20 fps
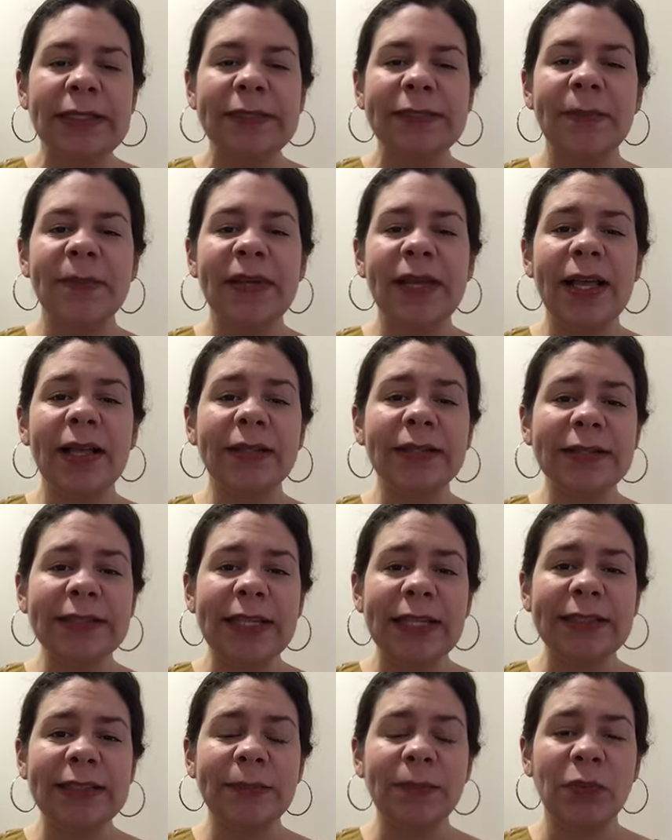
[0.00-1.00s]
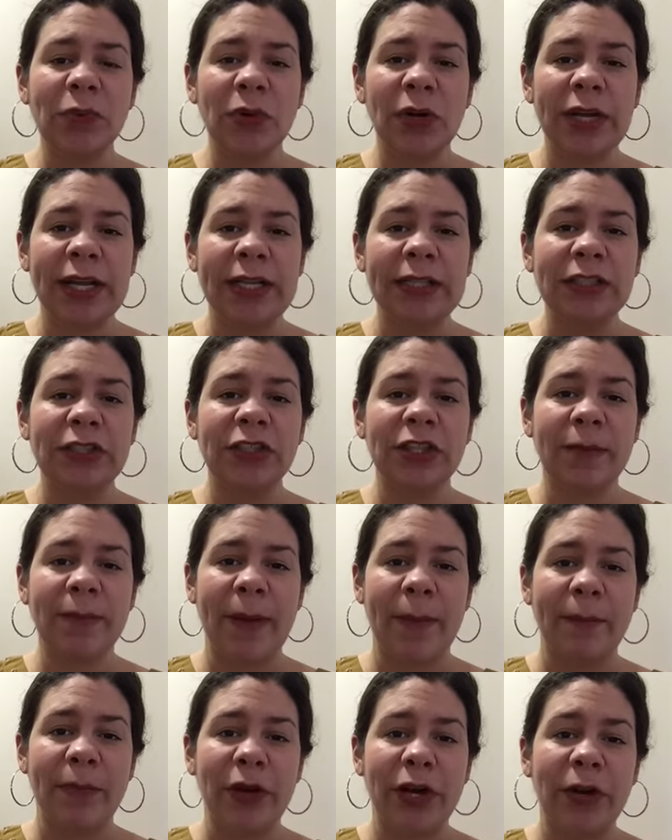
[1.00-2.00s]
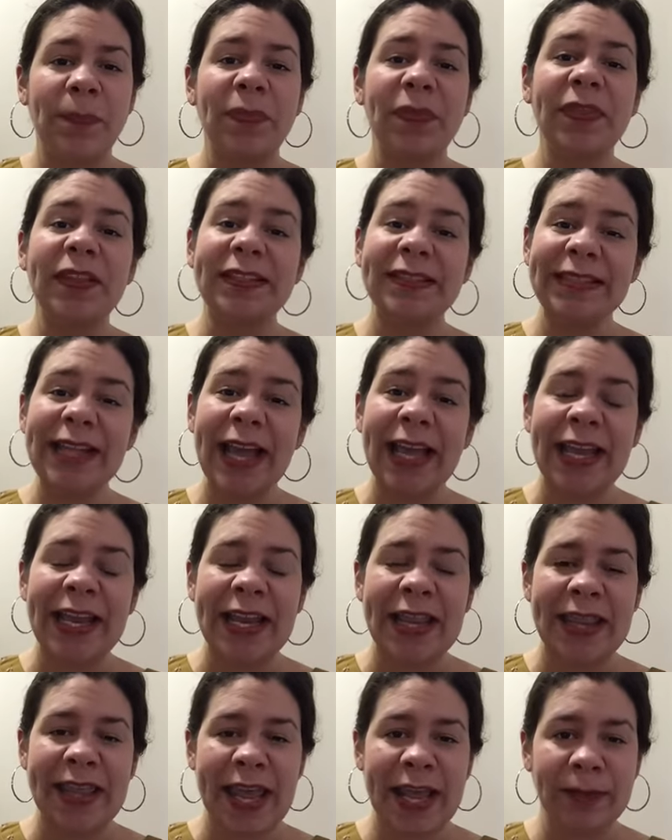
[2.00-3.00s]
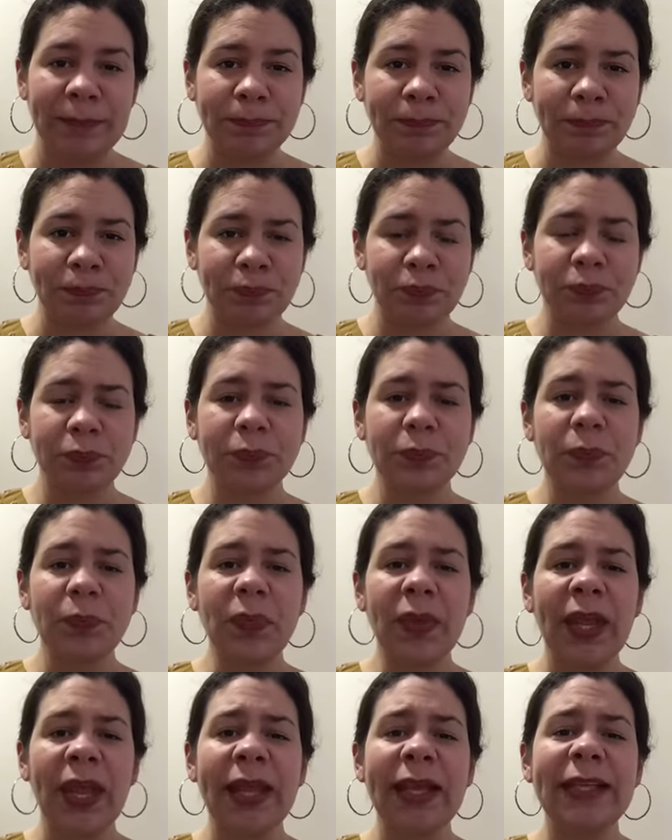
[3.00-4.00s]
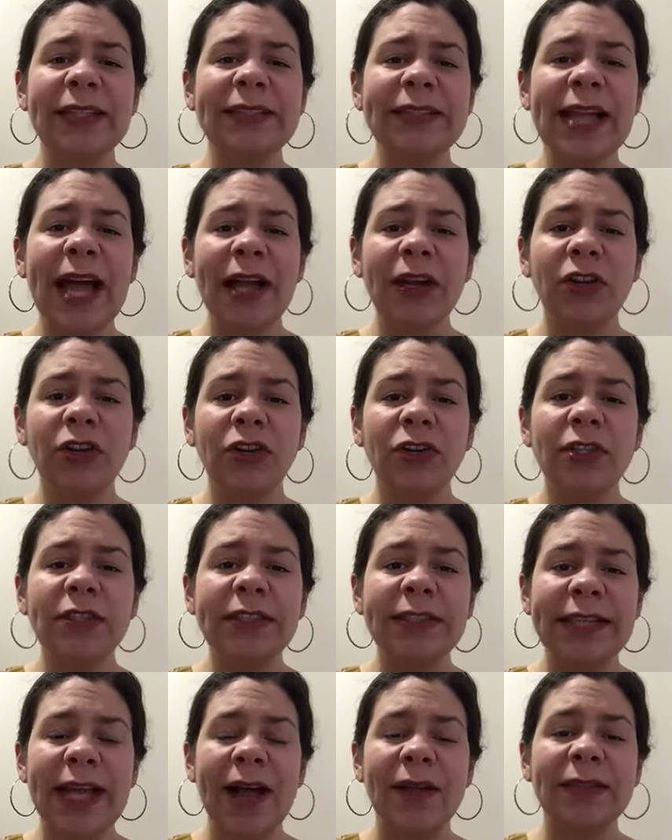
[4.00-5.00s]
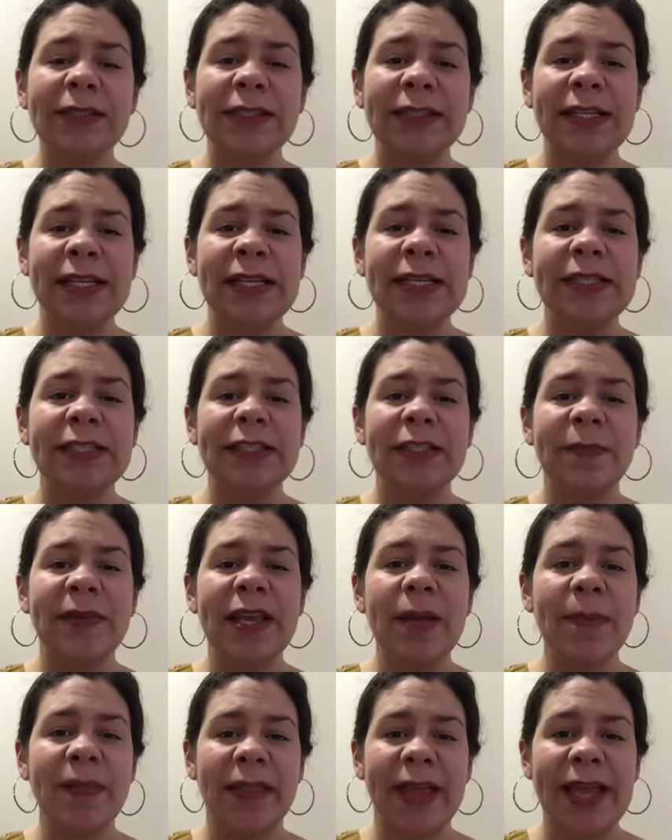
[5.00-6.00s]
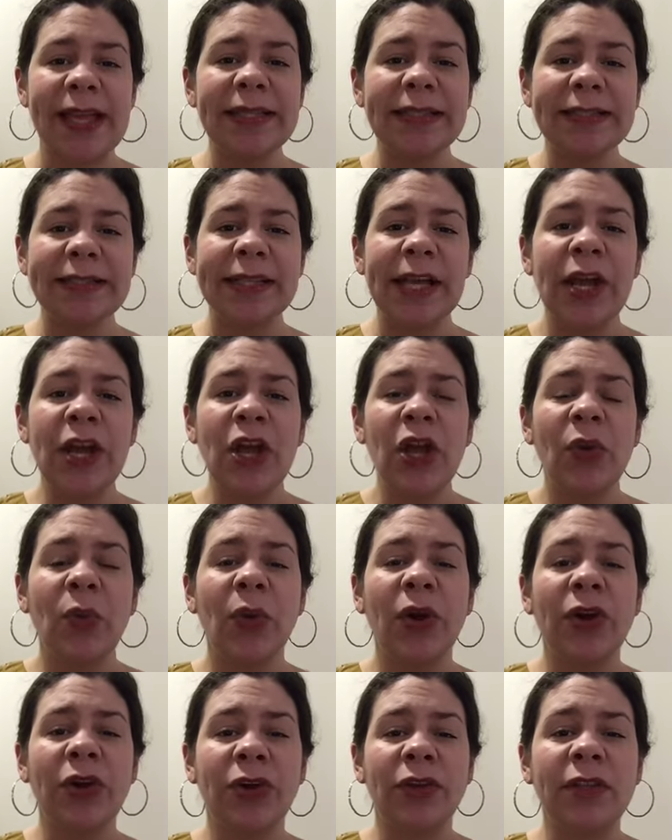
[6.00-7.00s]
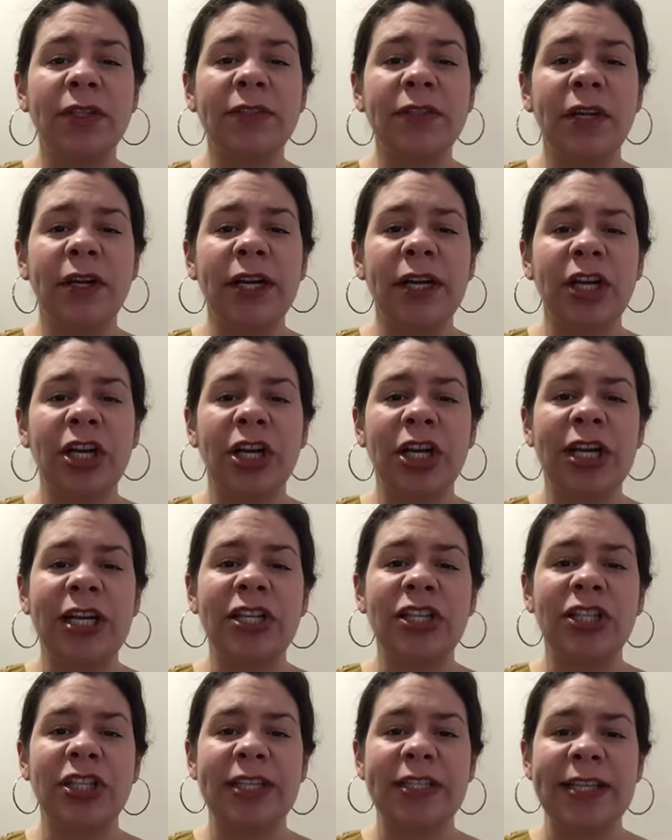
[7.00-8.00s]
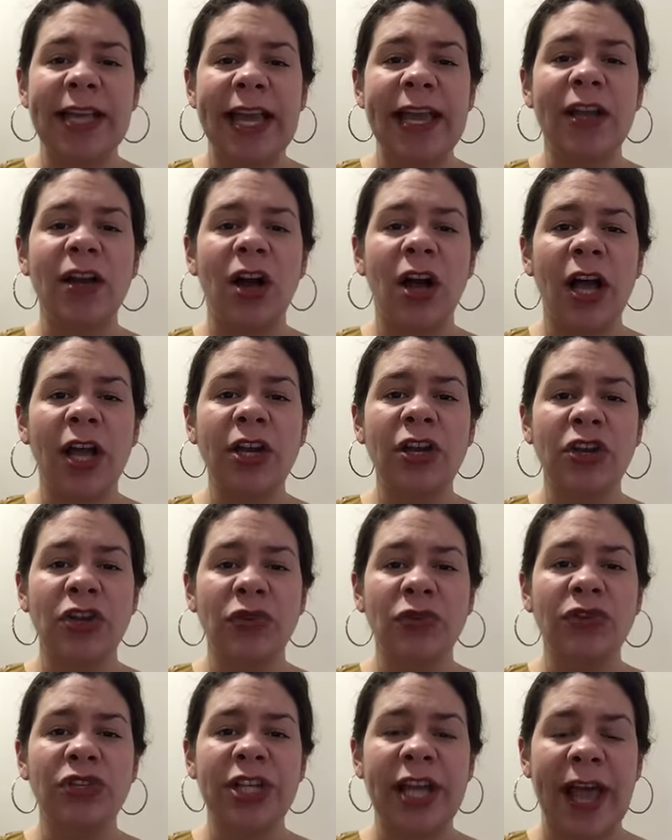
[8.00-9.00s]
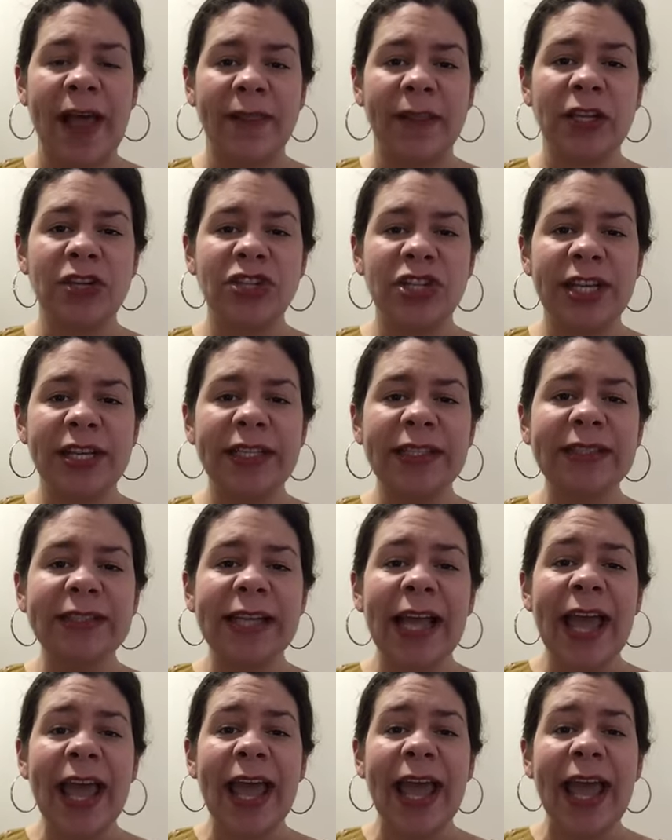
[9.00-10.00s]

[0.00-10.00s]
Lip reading: Something else that's important to remember, the second thing, is that Girl Scouts needs to be a place where girls are encouraged to take on new challenges